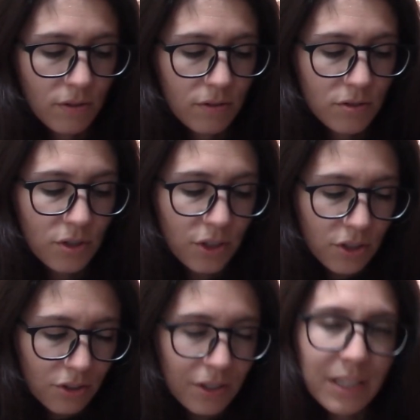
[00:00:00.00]

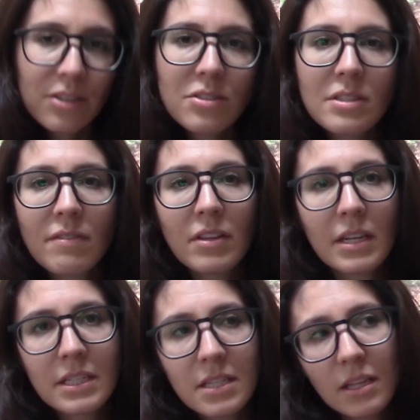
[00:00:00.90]
circular needles, I feel
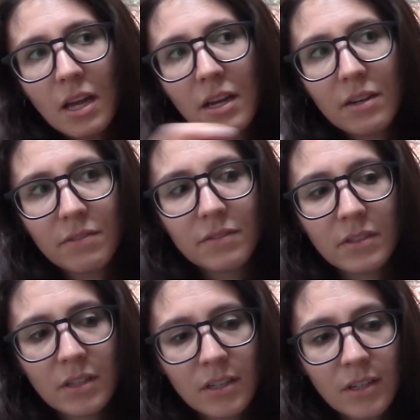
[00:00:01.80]
like it's a lot of
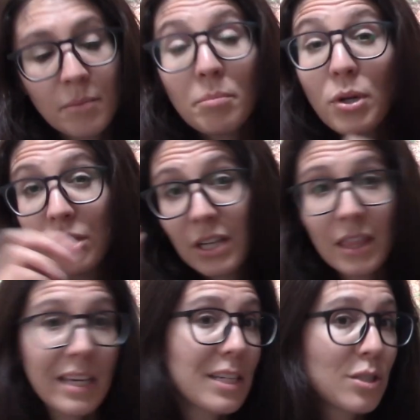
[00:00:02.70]
pulling
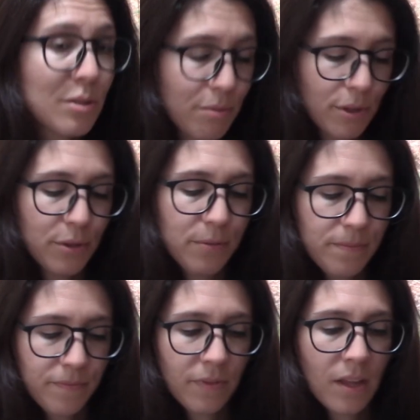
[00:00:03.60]
things through.
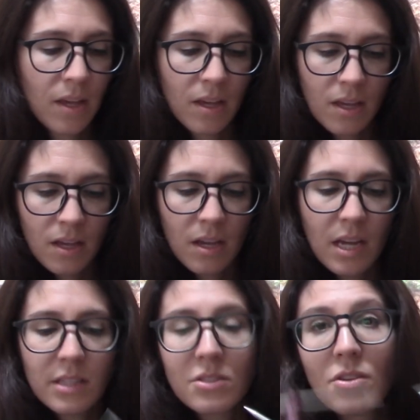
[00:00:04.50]

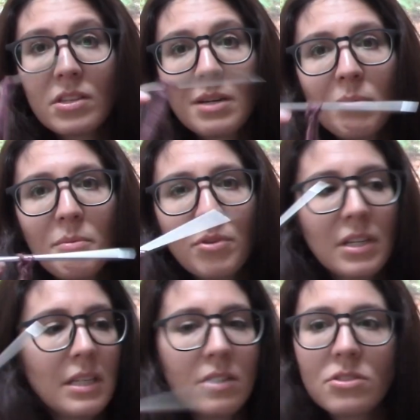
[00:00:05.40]
And so the double
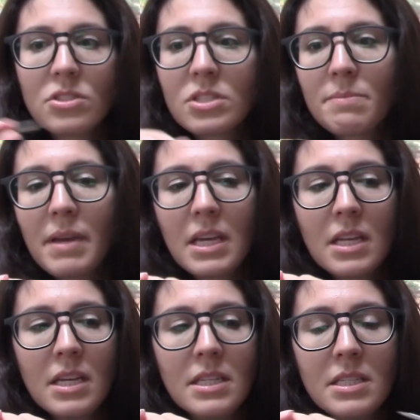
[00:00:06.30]
pointed needles just make
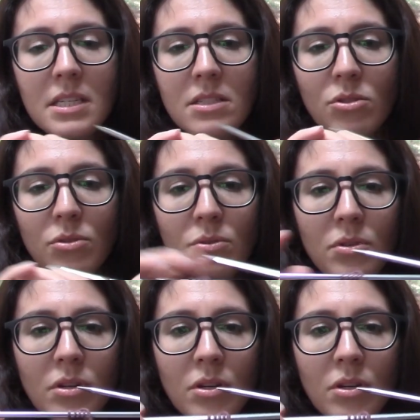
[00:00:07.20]
it easy to,